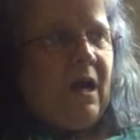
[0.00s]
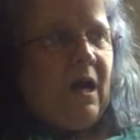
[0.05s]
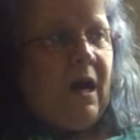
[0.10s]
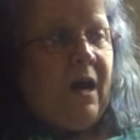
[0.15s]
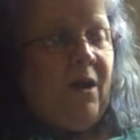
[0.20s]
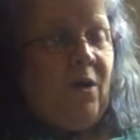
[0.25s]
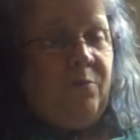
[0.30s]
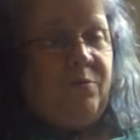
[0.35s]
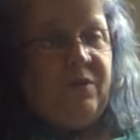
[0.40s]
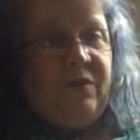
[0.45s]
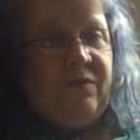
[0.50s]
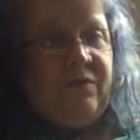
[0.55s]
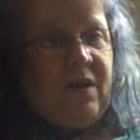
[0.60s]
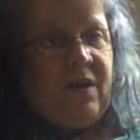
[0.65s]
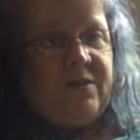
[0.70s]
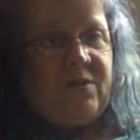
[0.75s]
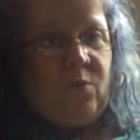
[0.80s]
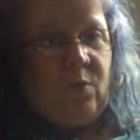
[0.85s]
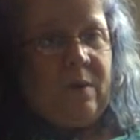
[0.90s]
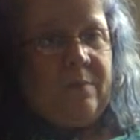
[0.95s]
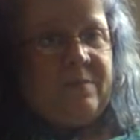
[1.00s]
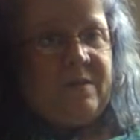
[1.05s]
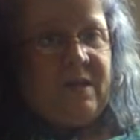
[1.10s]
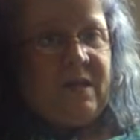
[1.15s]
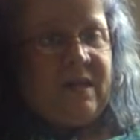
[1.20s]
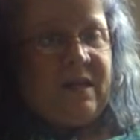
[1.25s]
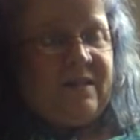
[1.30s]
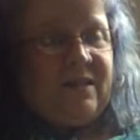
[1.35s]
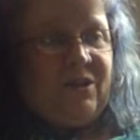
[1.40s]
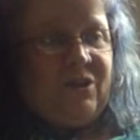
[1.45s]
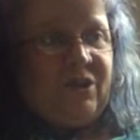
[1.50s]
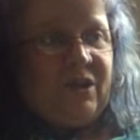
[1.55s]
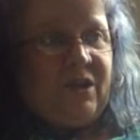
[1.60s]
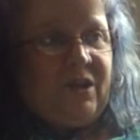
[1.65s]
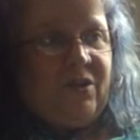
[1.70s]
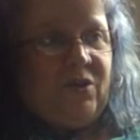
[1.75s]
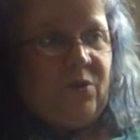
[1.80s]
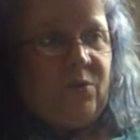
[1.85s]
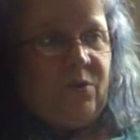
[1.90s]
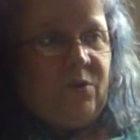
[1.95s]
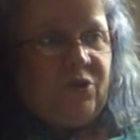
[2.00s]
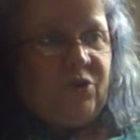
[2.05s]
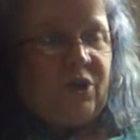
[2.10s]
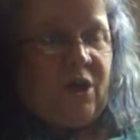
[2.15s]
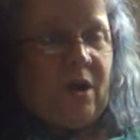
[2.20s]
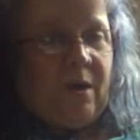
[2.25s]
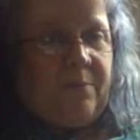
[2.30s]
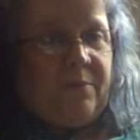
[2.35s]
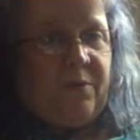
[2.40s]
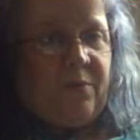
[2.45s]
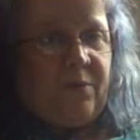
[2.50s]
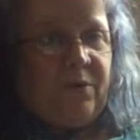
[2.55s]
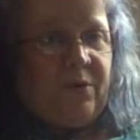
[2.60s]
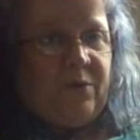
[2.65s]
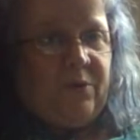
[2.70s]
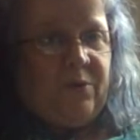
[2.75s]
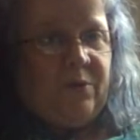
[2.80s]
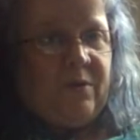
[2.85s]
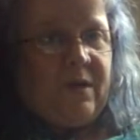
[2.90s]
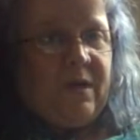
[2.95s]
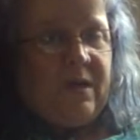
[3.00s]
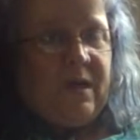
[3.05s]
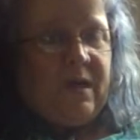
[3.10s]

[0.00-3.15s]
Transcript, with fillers: I hope she finds a website that she can do her shop through